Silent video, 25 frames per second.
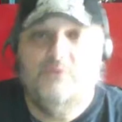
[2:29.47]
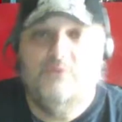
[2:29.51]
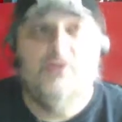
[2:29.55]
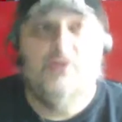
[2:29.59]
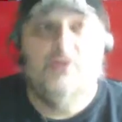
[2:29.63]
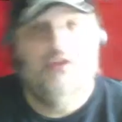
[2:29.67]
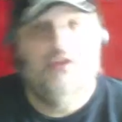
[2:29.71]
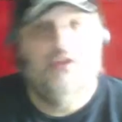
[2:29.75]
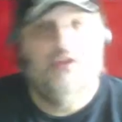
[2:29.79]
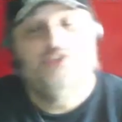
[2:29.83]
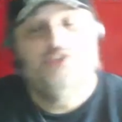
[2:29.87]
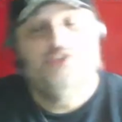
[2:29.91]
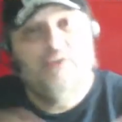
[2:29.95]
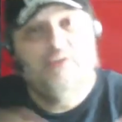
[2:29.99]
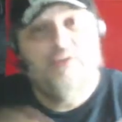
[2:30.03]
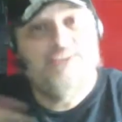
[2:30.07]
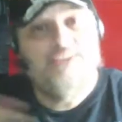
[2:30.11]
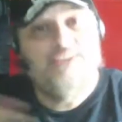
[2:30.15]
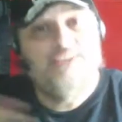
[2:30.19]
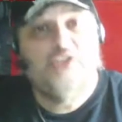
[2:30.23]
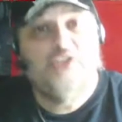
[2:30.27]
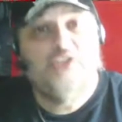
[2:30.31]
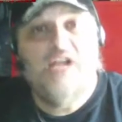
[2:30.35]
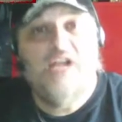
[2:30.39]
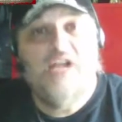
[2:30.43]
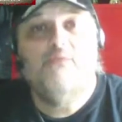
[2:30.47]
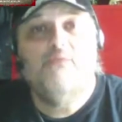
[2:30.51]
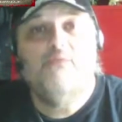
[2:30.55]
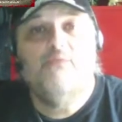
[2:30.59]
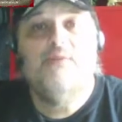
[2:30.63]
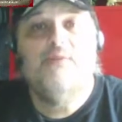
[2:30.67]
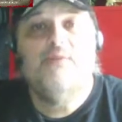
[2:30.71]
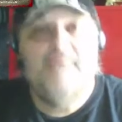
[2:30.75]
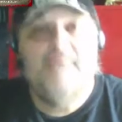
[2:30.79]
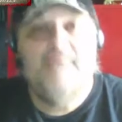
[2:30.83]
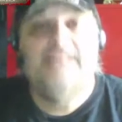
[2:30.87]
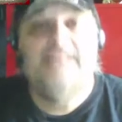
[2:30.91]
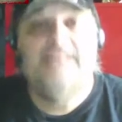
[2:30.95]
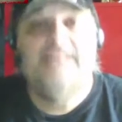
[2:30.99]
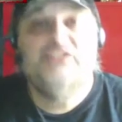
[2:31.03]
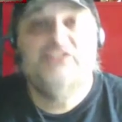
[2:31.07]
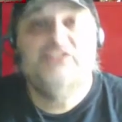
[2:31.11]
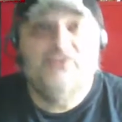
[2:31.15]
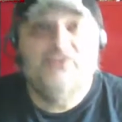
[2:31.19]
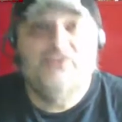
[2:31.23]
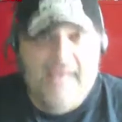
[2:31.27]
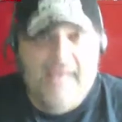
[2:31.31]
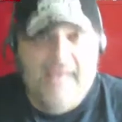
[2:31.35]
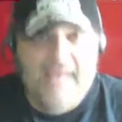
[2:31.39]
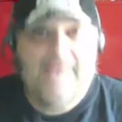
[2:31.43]
You know, the story starts off, we meet the
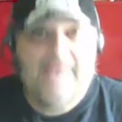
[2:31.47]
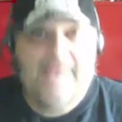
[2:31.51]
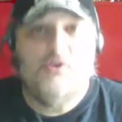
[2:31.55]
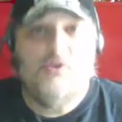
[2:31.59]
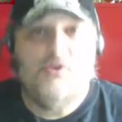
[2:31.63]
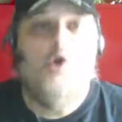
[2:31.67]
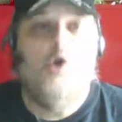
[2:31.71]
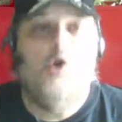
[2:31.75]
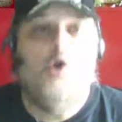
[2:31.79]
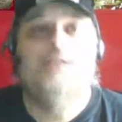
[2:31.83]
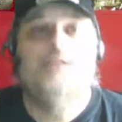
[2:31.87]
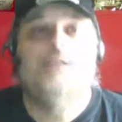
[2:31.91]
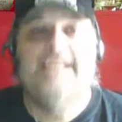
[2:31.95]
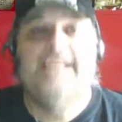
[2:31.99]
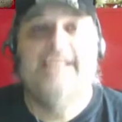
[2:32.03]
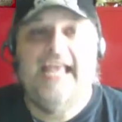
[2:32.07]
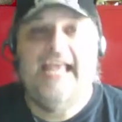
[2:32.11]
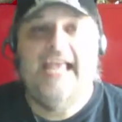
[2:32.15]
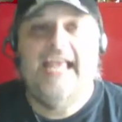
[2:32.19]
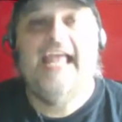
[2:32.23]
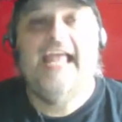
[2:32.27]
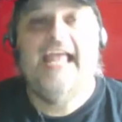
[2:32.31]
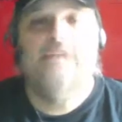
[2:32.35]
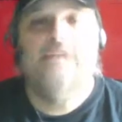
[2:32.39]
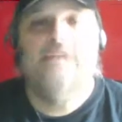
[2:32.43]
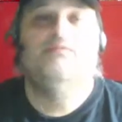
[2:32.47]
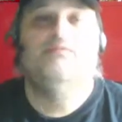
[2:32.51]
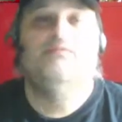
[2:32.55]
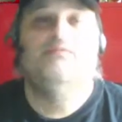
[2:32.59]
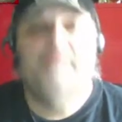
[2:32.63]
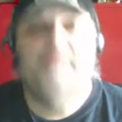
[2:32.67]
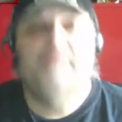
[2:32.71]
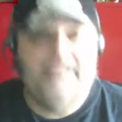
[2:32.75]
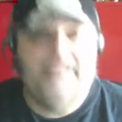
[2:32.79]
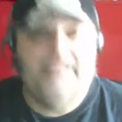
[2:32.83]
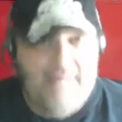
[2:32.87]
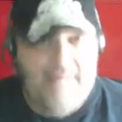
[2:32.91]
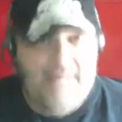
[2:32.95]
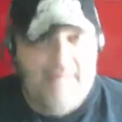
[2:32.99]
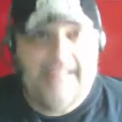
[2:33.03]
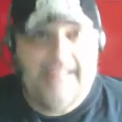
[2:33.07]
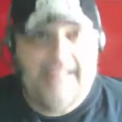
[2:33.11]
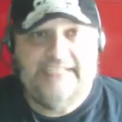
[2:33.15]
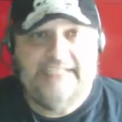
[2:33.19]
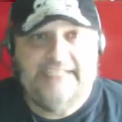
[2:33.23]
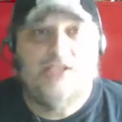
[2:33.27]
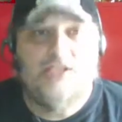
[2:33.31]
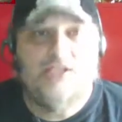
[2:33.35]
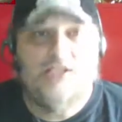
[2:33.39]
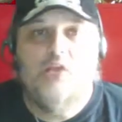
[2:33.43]
survivor holding an axe with bloody
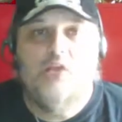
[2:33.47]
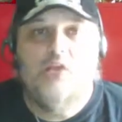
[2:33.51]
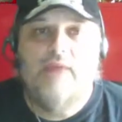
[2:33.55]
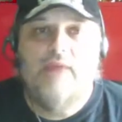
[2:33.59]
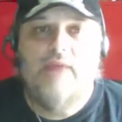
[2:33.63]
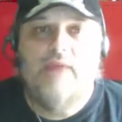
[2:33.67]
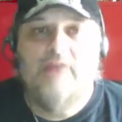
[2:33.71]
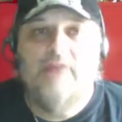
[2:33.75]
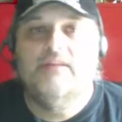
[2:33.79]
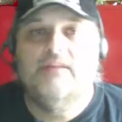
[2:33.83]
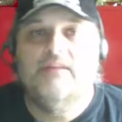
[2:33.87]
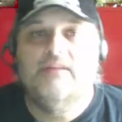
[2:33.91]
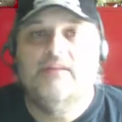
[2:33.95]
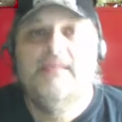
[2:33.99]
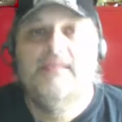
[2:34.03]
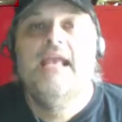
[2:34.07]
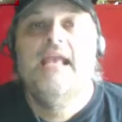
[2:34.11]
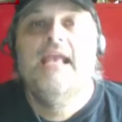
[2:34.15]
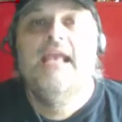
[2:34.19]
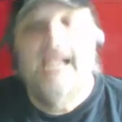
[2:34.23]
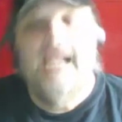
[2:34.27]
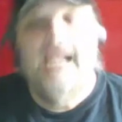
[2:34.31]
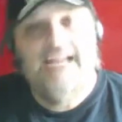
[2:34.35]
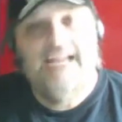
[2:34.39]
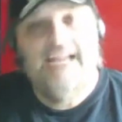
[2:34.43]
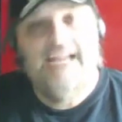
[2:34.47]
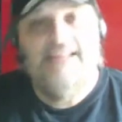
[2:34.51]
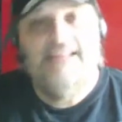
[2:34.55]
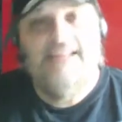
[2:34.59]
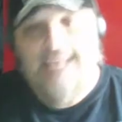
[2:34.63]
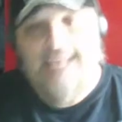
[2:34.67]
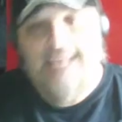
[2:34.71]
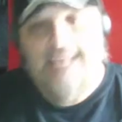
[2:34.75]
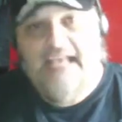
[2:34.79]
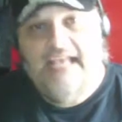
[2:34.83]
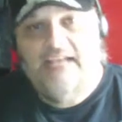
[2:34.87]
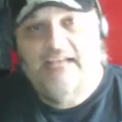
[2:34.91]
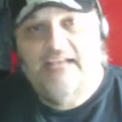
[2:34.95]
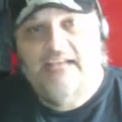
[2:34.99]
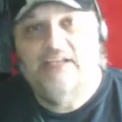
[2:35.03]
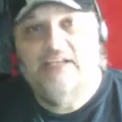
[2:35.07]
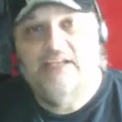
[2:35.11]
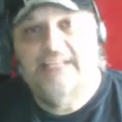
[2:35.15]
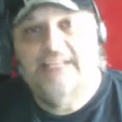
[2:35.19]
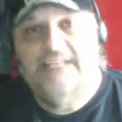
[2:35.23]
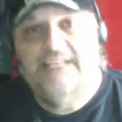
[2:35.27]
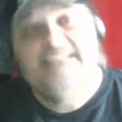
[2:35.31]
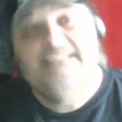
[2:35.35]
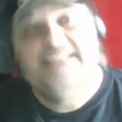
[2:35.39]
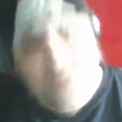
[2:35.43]
bodies all around him, and at the end,
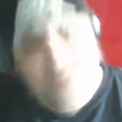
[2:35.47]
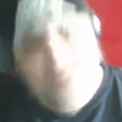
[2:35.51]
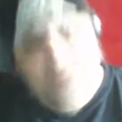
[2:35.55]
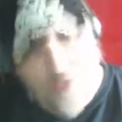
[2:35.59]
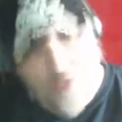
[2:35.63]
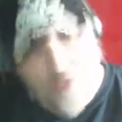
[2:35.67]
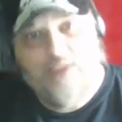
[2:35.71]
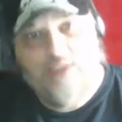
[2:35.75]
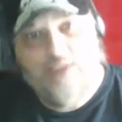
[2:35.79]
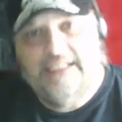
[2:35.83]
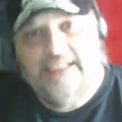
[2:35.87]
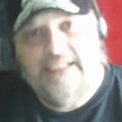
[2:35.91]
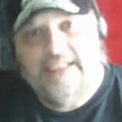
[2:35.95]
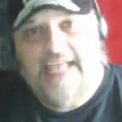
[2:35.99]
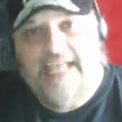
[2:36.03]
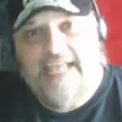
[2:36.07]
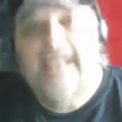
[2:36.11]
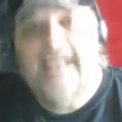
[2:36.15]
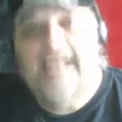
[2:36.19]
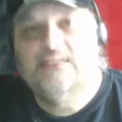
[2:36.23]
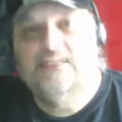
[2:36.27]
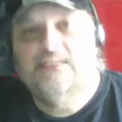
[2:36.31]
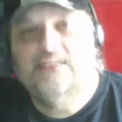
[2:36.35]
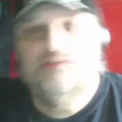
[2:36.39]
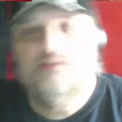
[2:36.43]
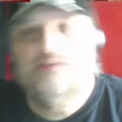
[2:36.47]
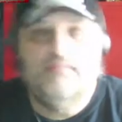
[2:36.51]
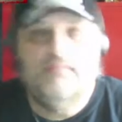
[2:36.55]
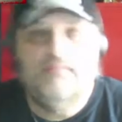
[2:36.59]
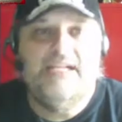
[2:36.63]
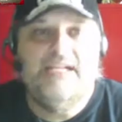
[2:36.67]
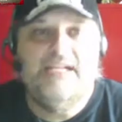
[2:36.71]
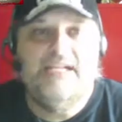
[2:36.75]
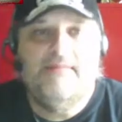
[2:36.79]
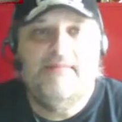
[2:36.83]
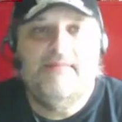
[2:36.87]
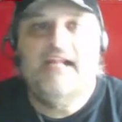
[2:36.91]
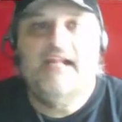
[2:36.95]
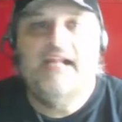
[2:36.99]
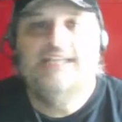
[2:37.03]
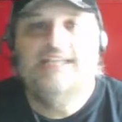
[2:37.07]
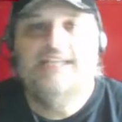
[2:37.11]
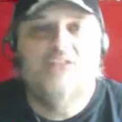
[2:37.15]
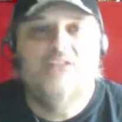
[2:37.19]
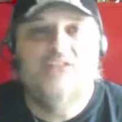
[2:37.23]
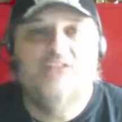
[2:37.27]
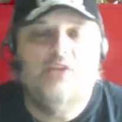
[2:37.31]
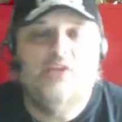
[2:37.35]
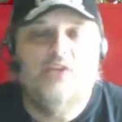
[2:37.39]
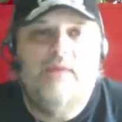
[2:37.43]
he is still holding the axe with the bloody bodies
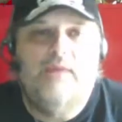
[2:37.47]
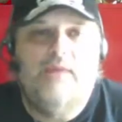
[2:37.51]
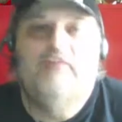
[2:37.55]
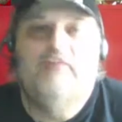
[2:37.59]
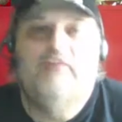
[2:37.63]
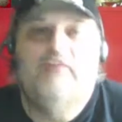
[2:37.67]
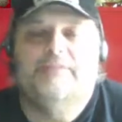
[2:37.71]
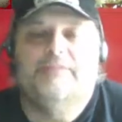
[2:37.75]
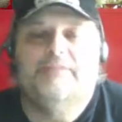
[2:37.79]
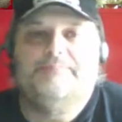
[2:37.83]
all around him.